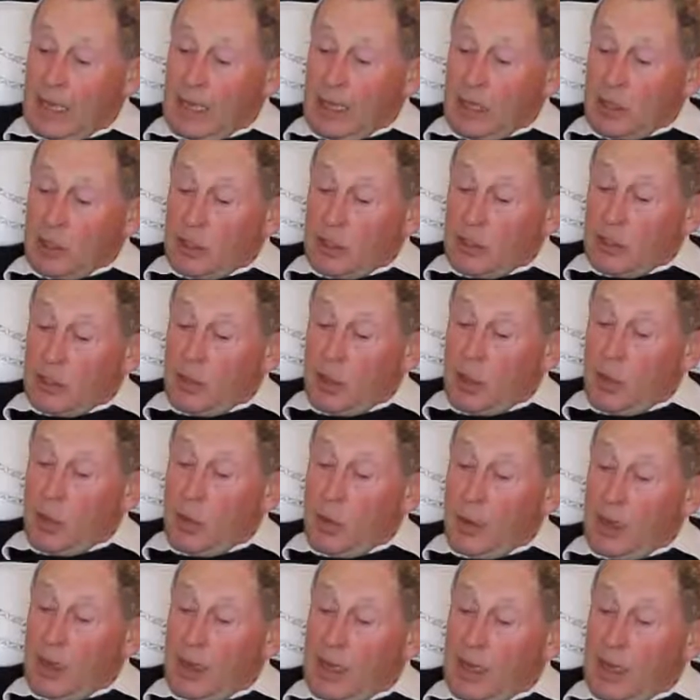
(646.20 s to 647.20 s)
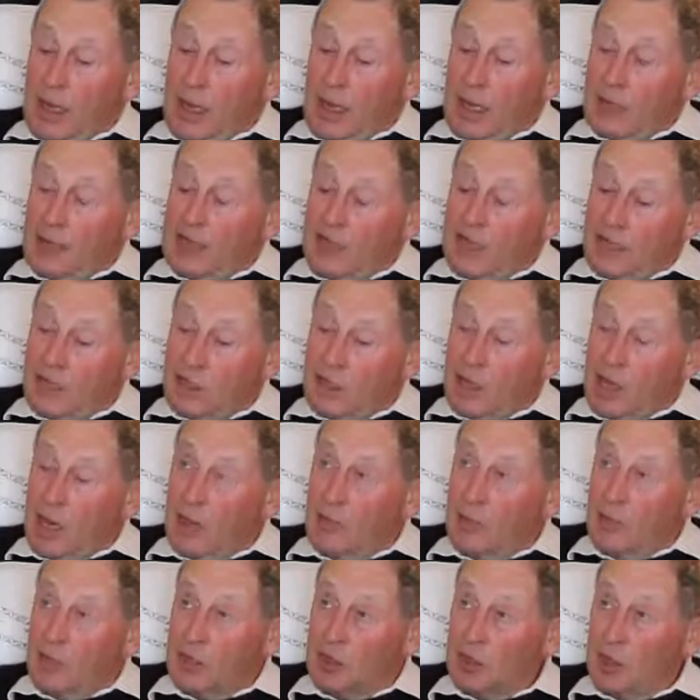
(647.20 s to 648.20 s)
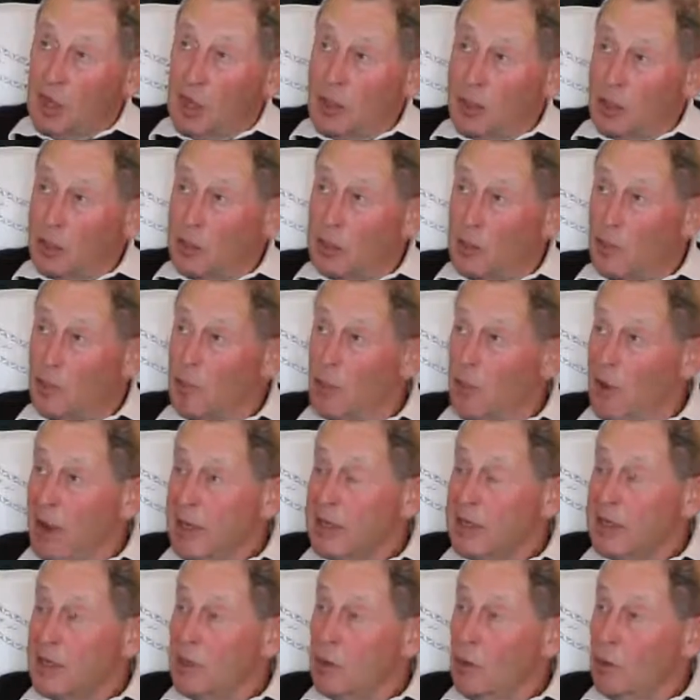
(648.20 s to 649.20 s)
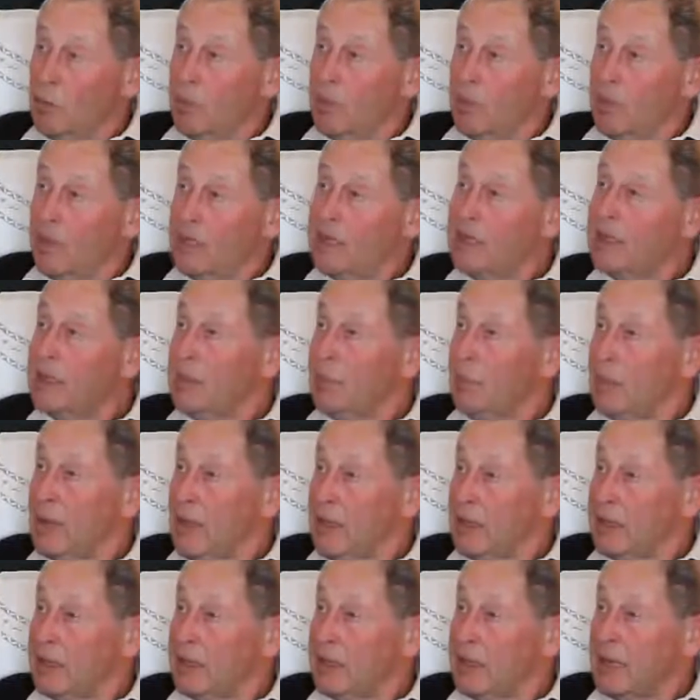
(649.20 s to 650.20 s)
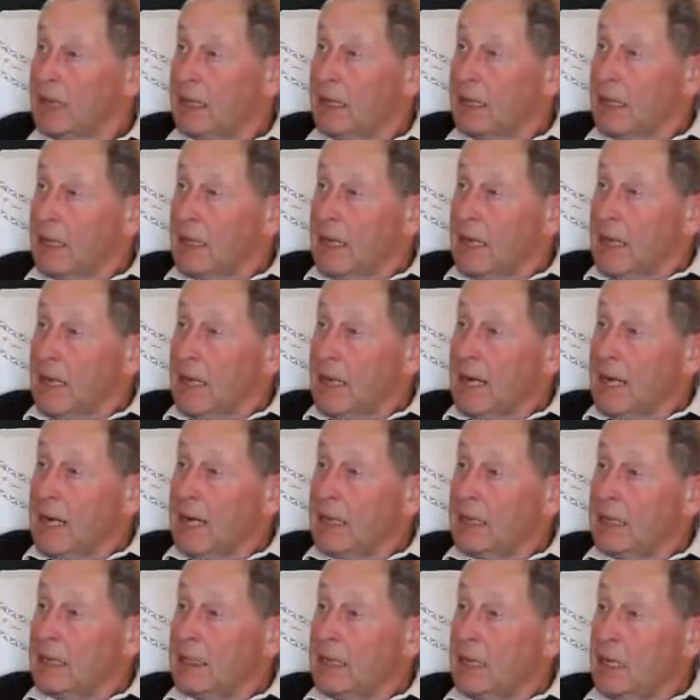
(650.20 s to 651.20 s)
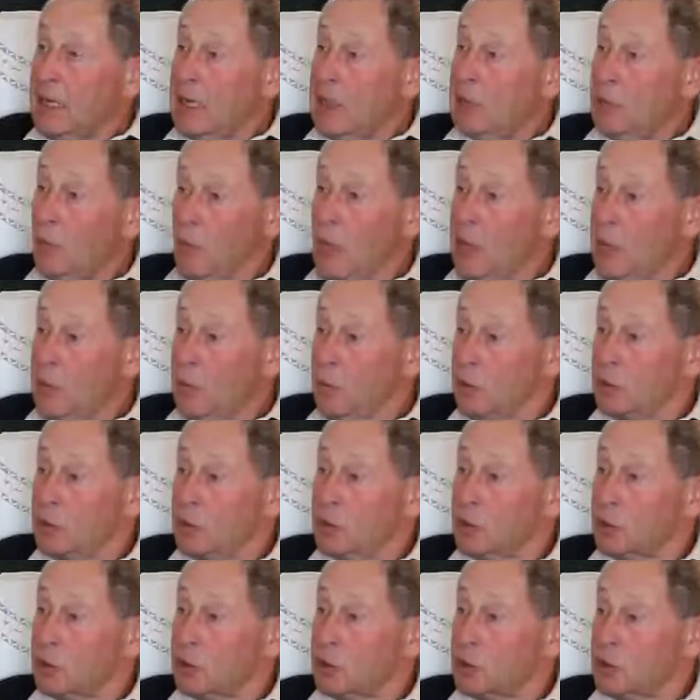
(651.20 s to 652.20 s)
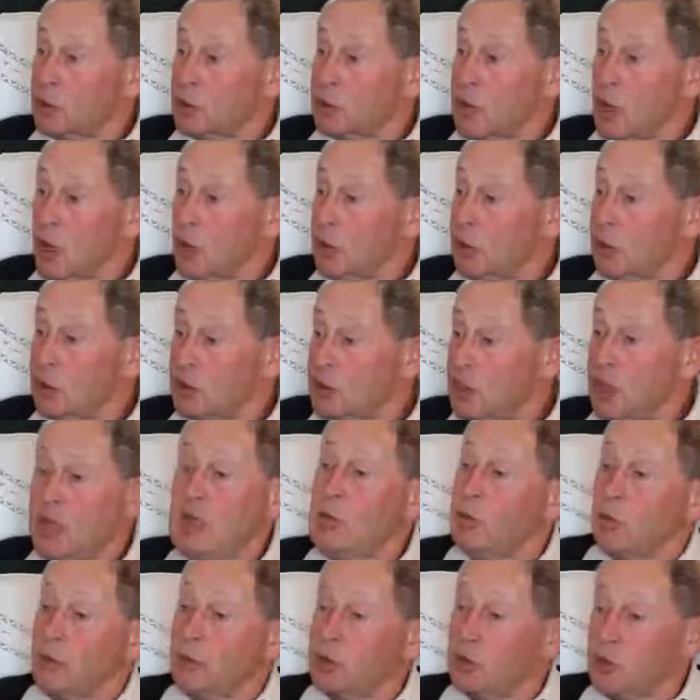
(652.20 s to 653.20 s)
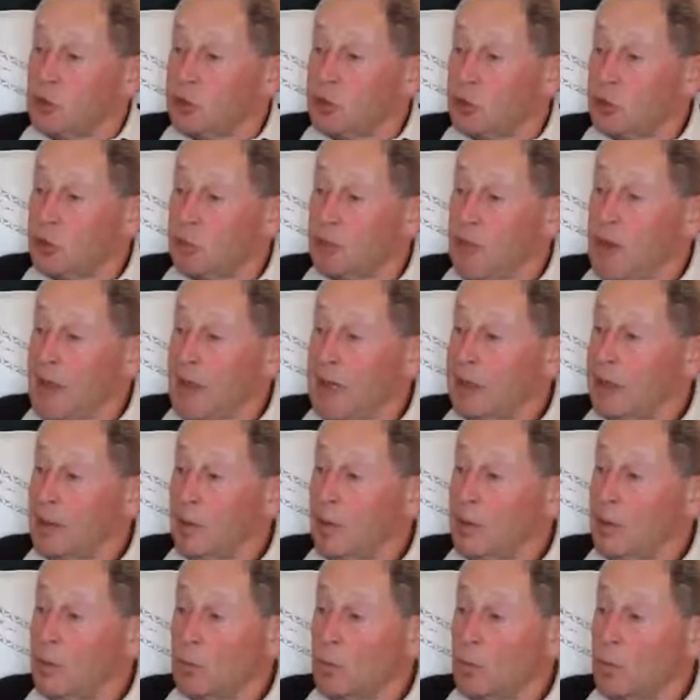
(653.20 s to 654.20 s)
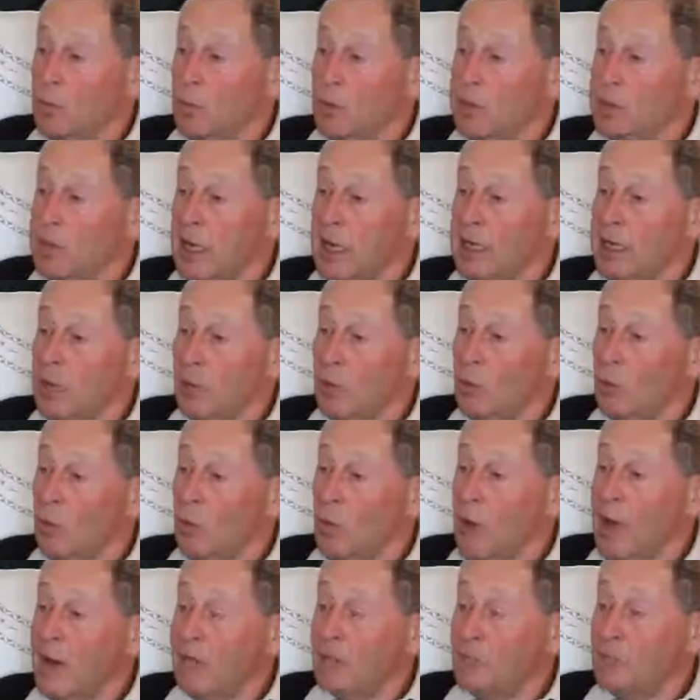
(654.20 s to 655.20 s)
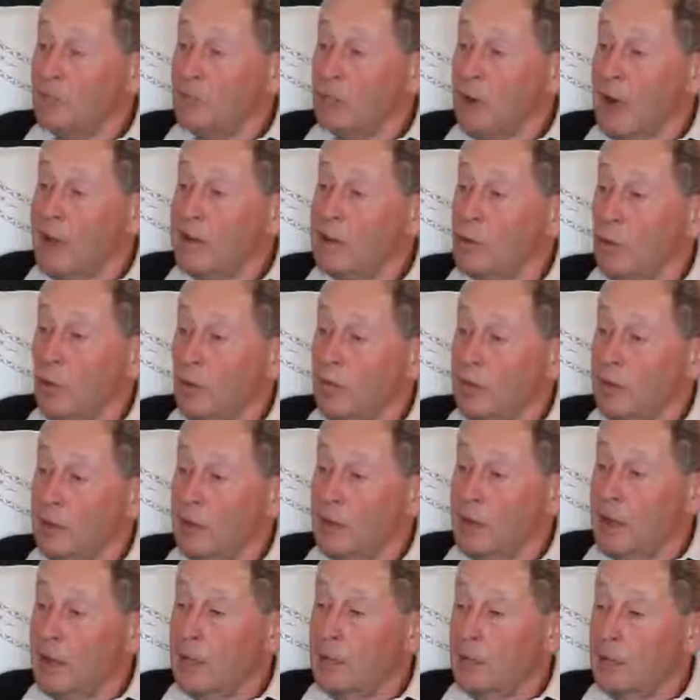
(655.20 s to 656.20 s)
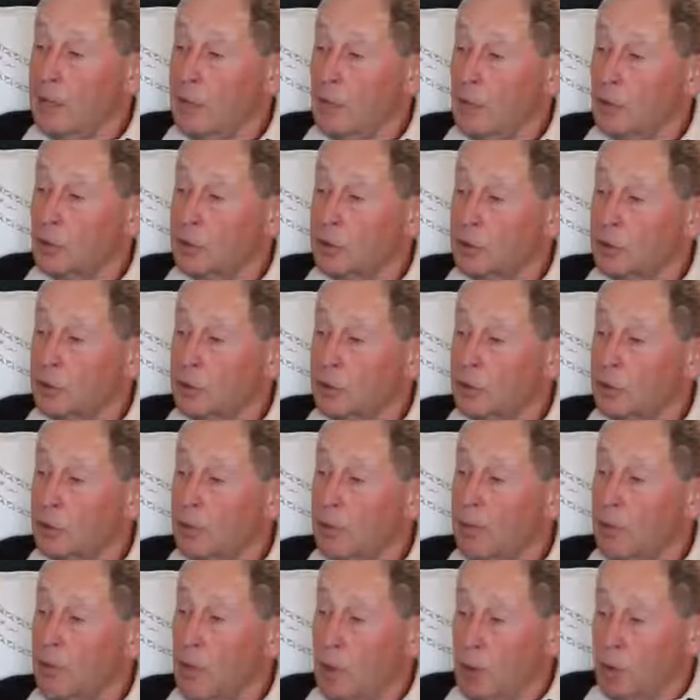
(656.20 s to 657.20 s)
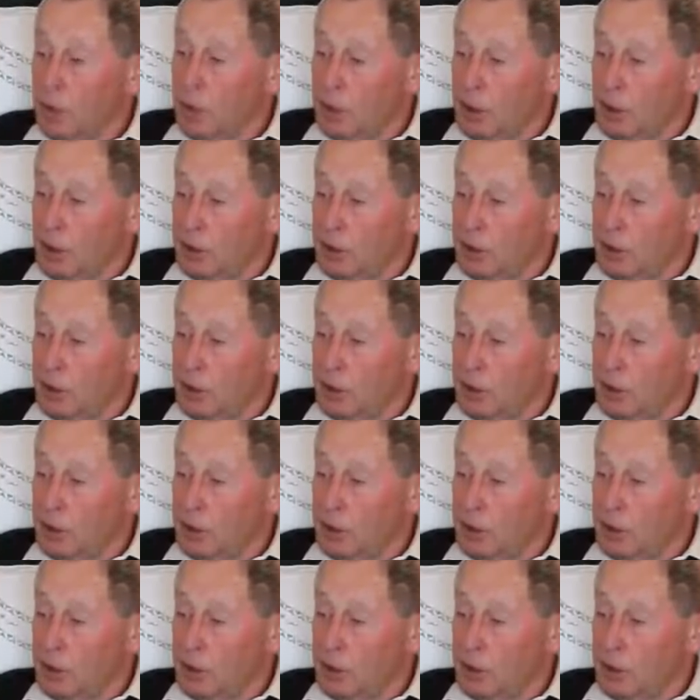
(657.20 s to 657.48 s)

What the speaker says: So at this time it started to brighten up a little bit, and the wind was just as strong and the sea was just as bad. I mean, we were taking waves right over the lifeboat. She was submerging.